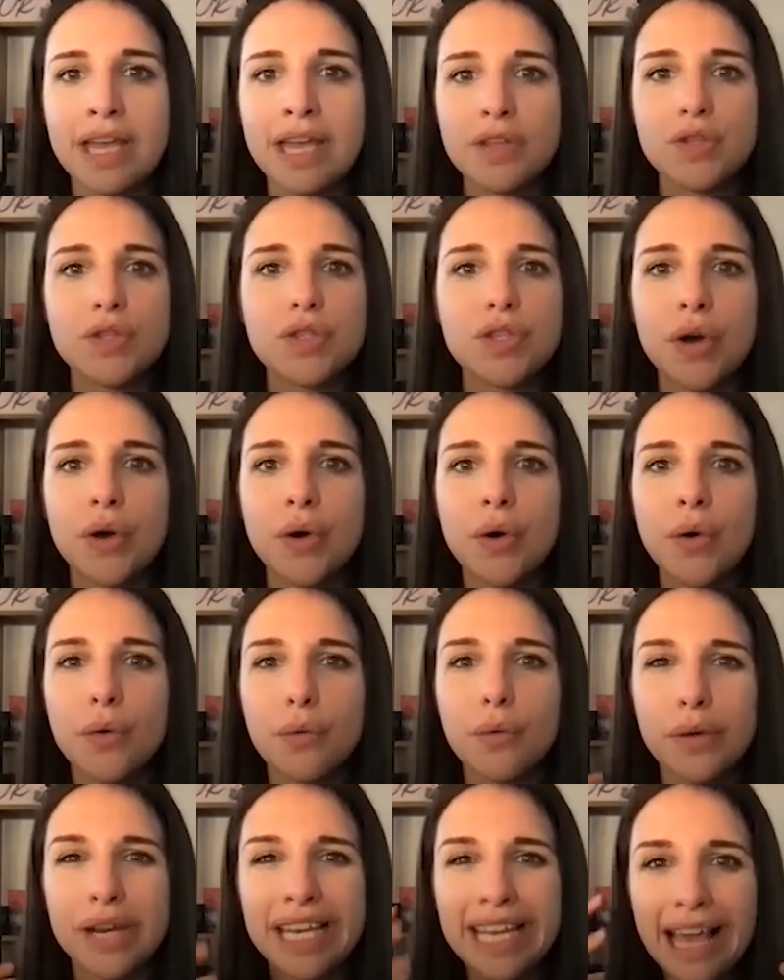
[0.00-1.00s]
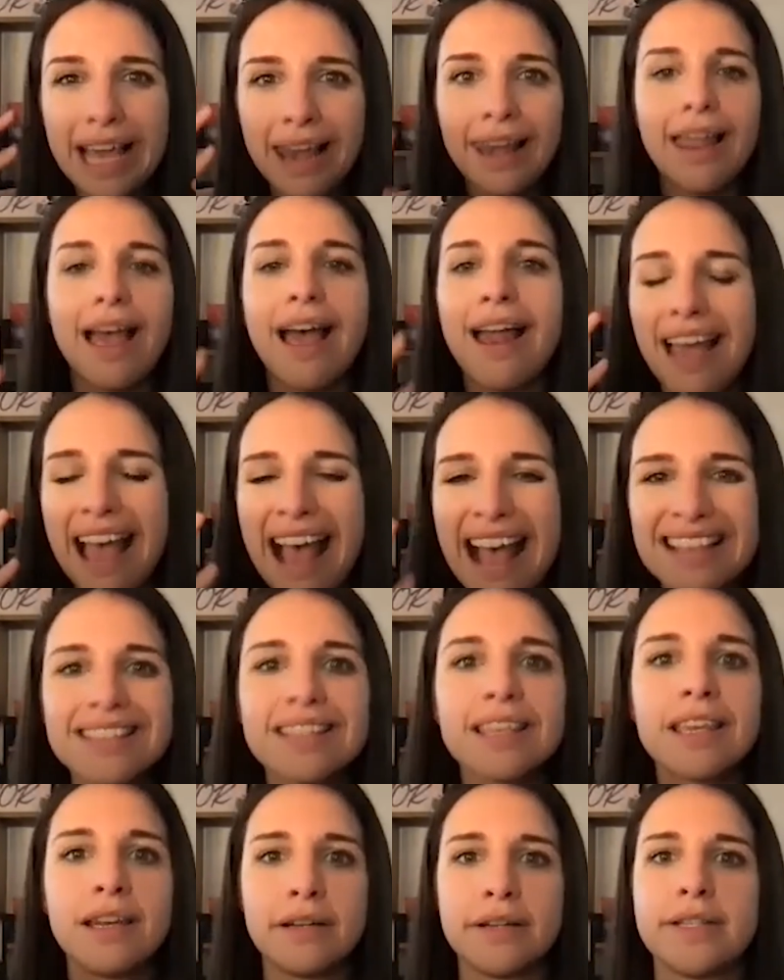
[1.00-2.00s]
So really
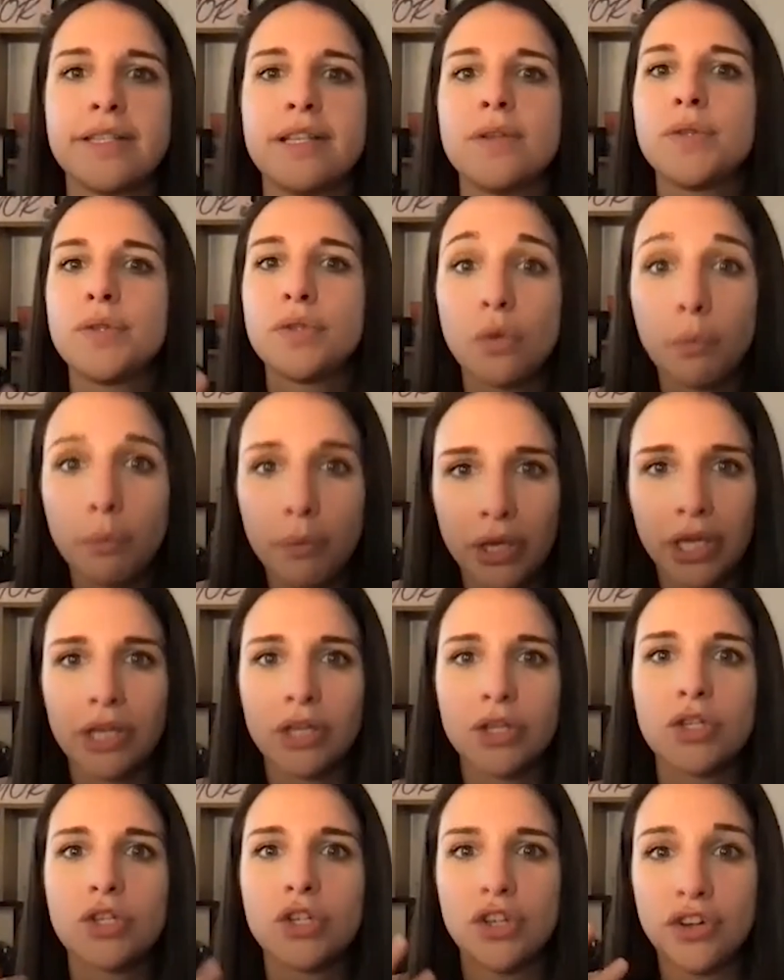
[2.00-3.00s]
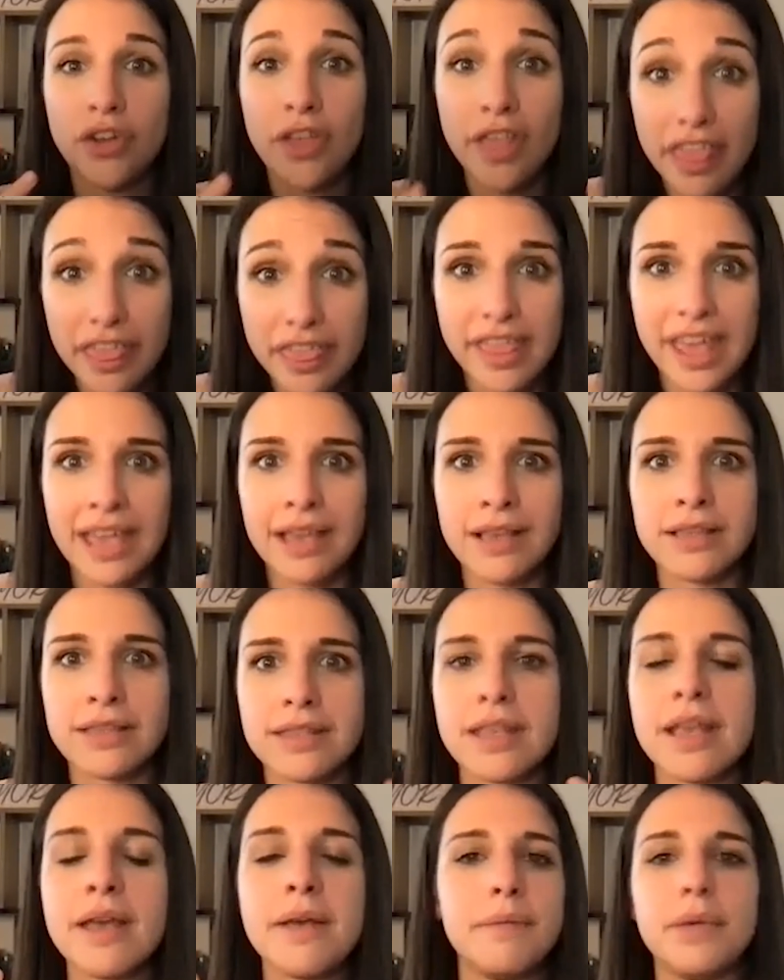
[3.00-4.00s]
asking ourselves to picture
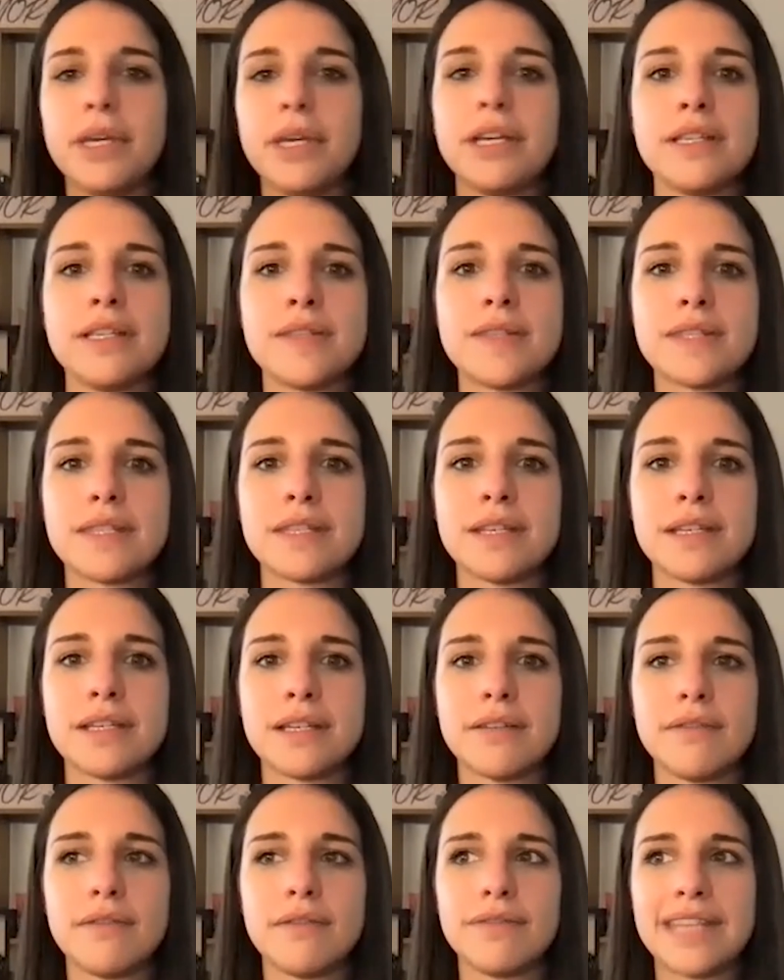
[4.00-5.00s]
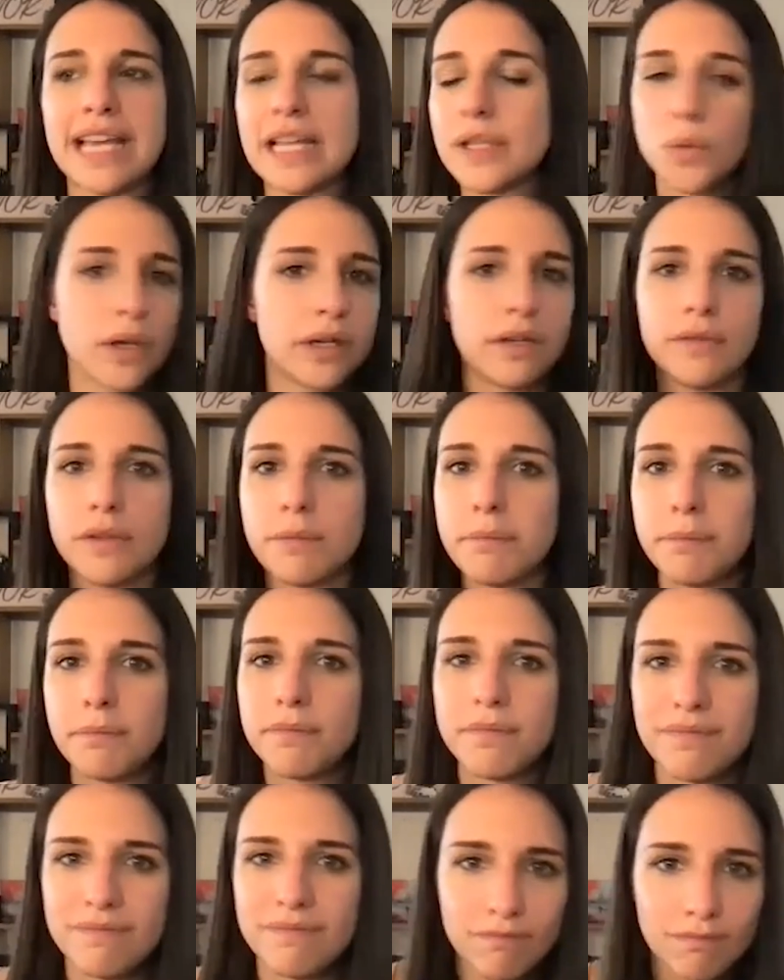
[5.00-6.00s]
things, because that's one of
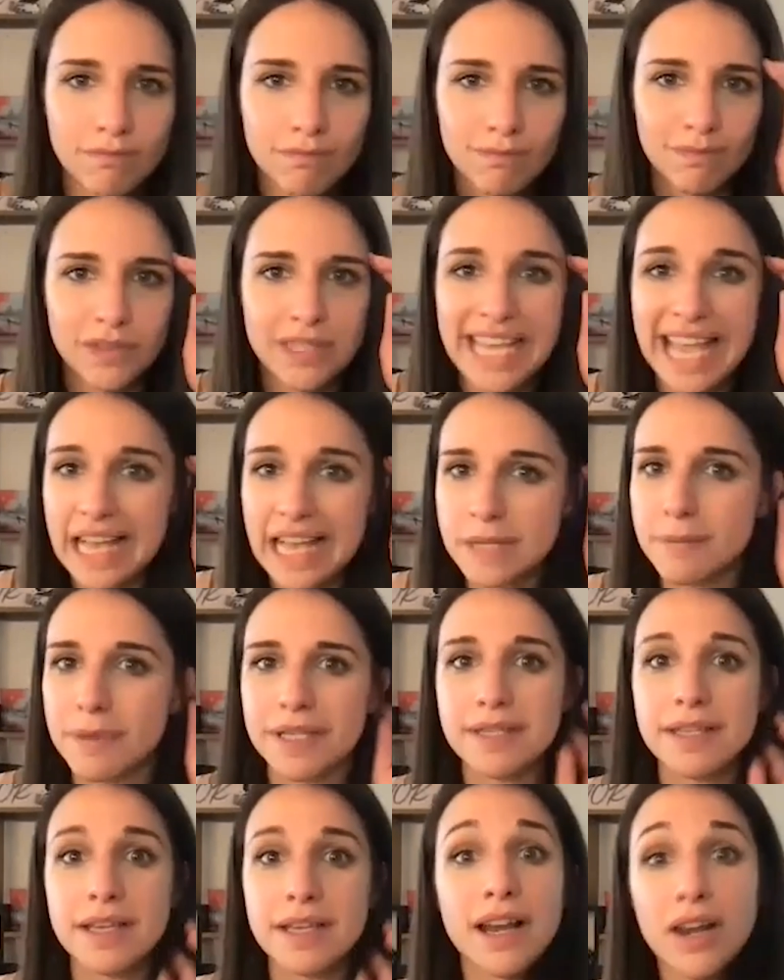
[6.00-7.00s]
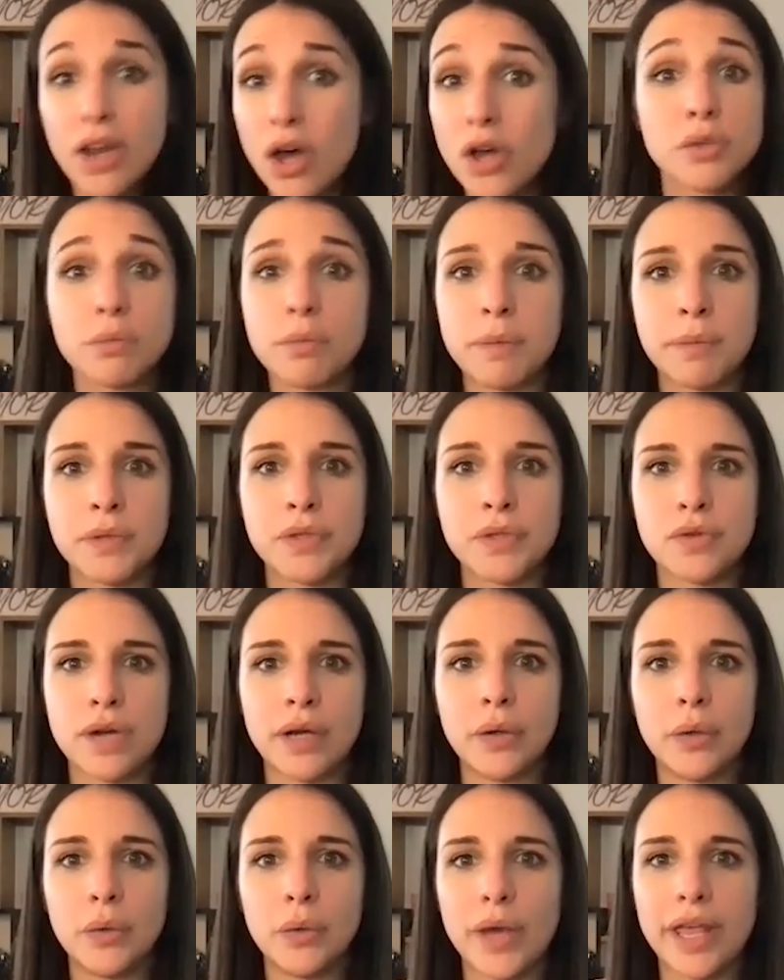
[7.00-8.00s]
the aspects that a lot of people
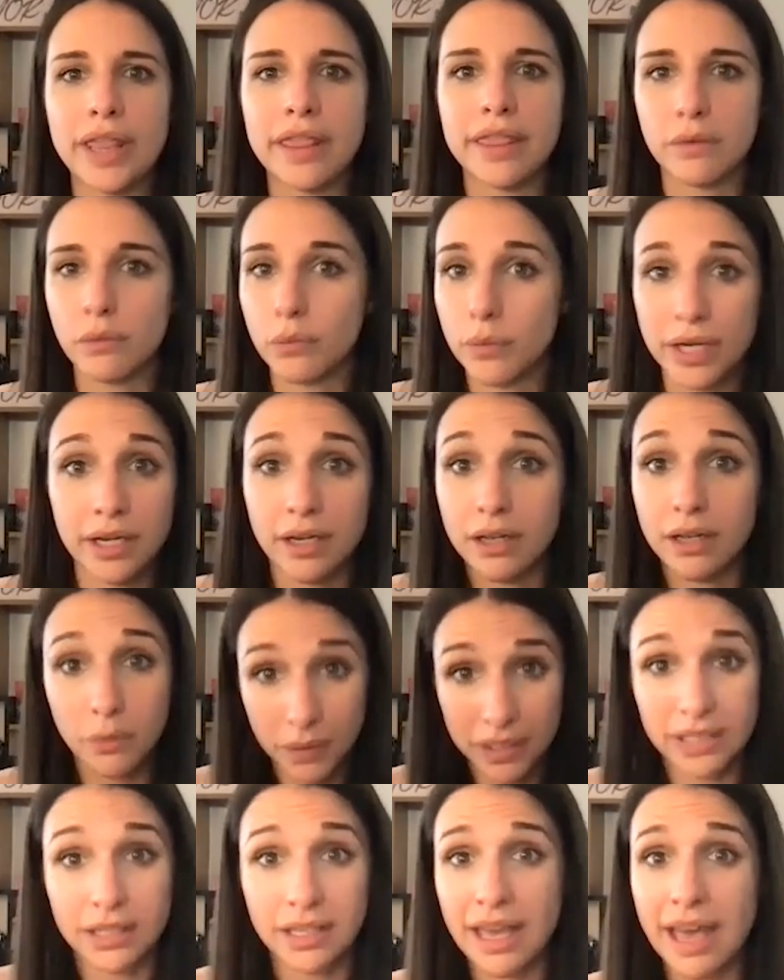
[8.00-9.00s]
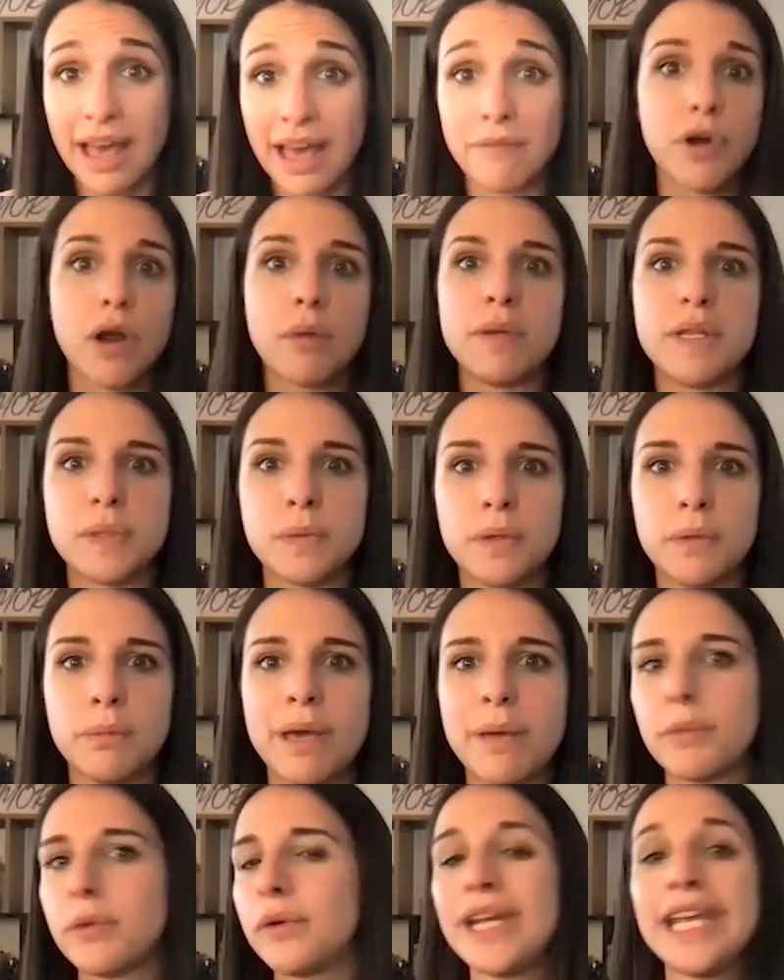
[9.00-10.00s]
struggle with when they have problems with
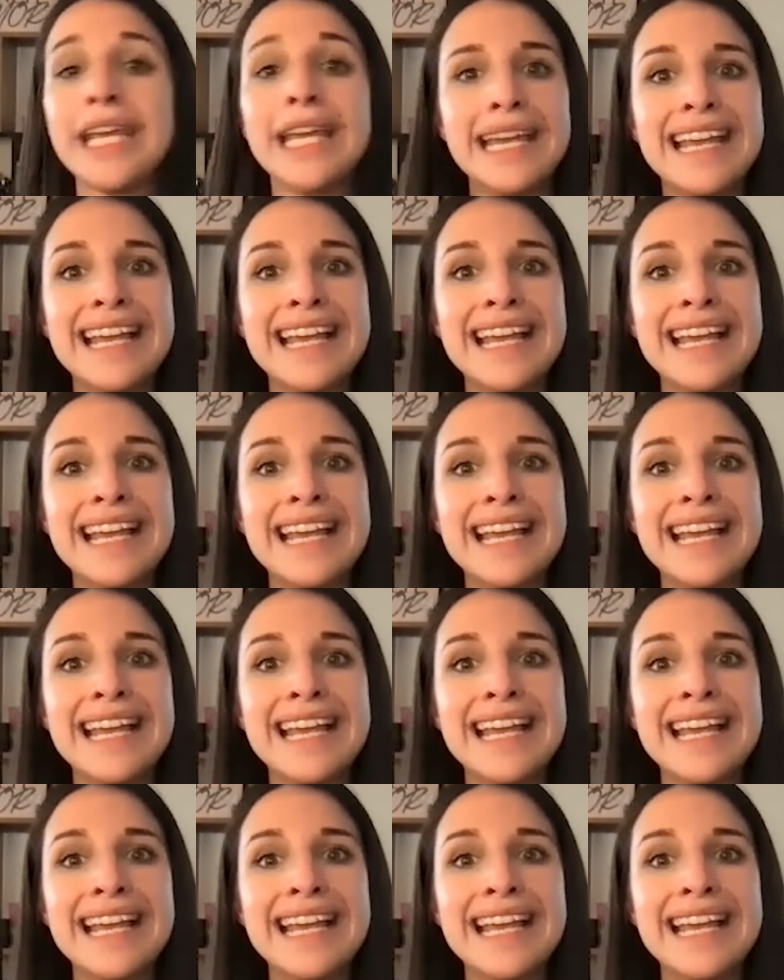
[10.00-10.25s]
memory.